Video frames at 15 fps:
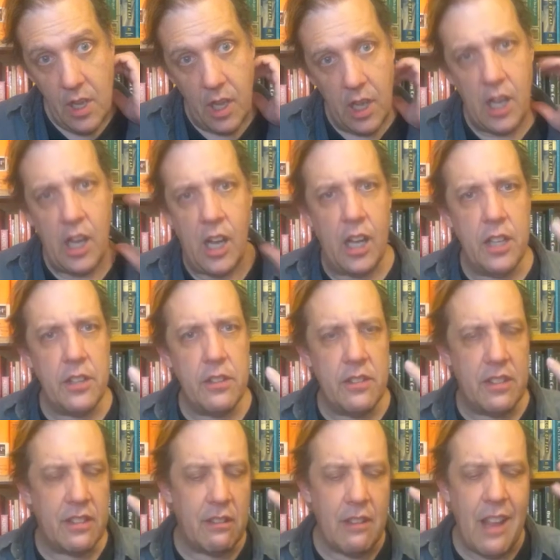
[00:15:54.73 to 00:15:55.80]
uh,
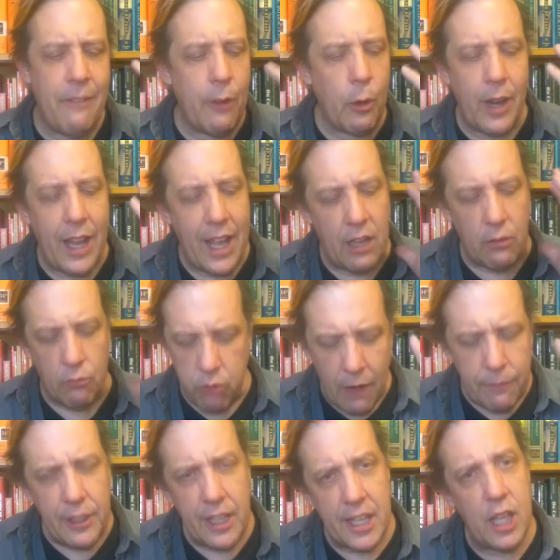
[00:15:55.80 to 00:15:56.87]
everyone had
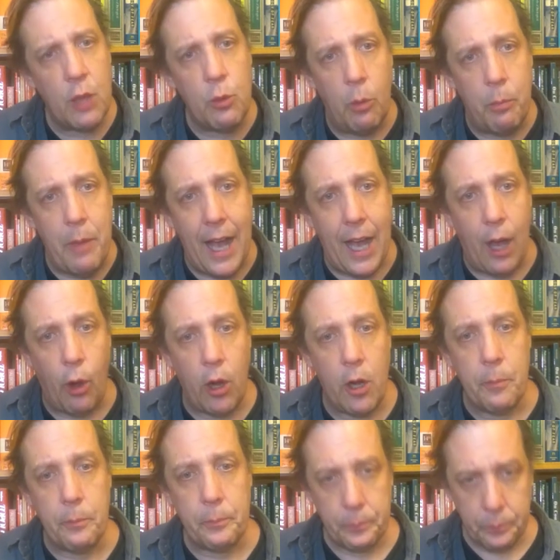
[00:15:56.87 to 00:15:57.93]
roughly equal
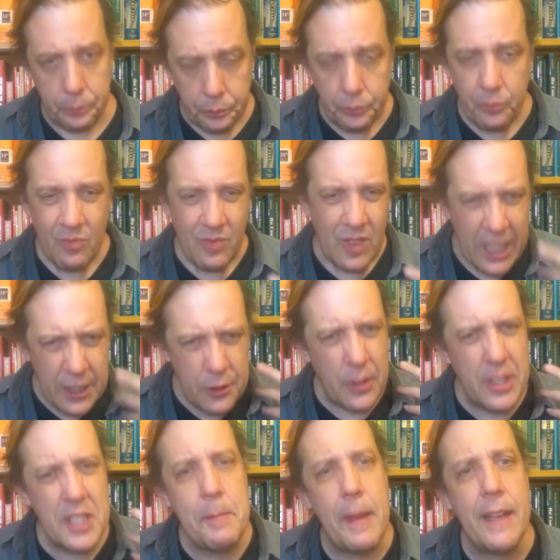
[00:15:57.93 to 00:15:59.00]
power, so they
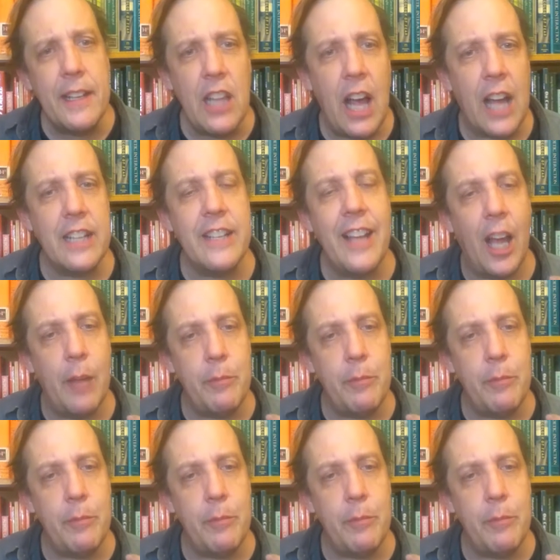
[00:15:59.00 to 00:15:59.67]
spent a lot of time